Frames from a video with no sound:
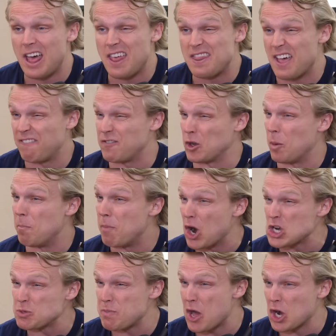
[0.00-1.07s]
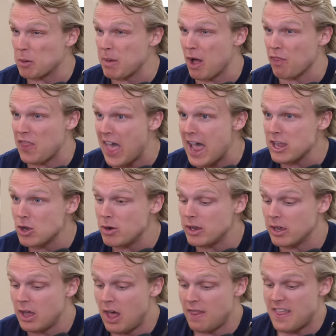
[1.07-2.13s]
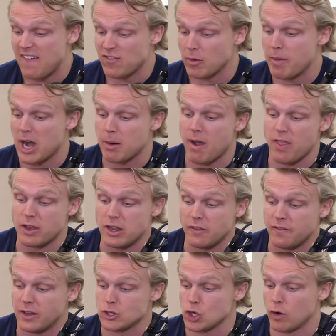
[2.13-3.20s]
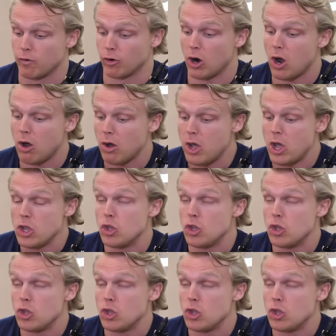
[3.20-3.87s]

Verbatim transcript: They feel much better about that unit. They feel better about the defense overall.